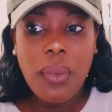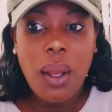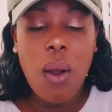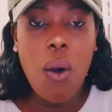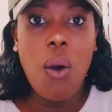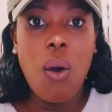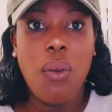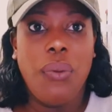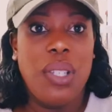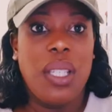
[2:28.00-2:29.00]

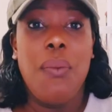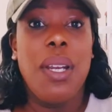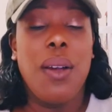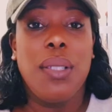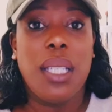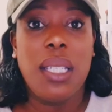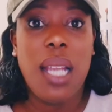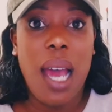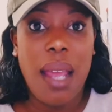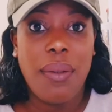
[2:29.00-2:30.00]
or for someone else's
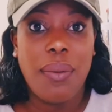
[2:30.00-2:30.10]
life.